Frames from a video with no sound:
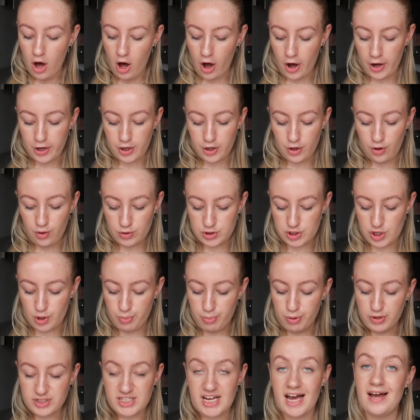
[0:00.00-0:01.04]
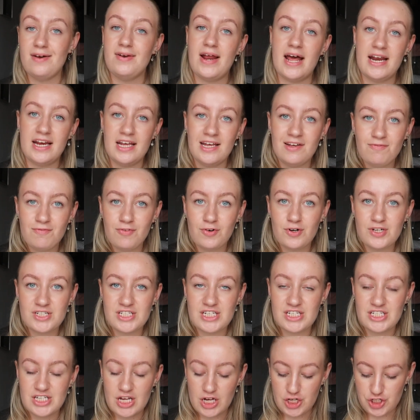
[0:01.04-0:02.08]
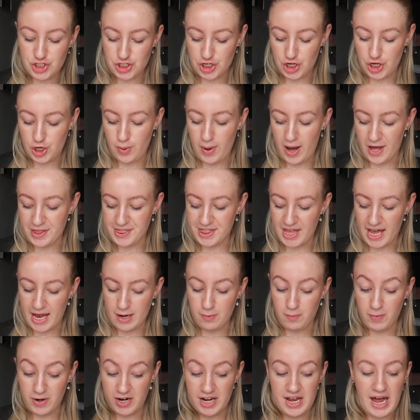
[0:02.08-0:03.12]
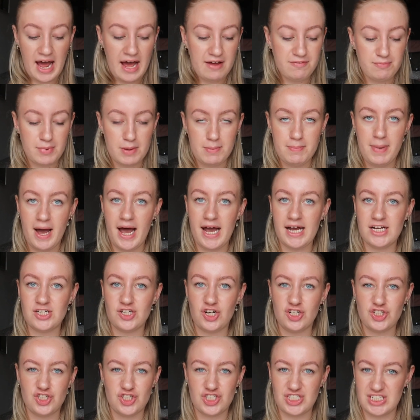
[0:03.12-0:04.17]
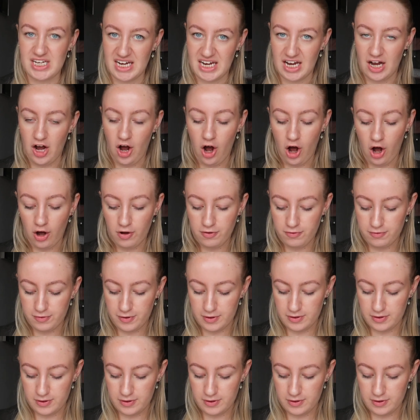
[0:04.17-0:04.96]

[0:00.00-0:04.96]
I also put down any invoices that are due, and then when I have been paid I just tick it off.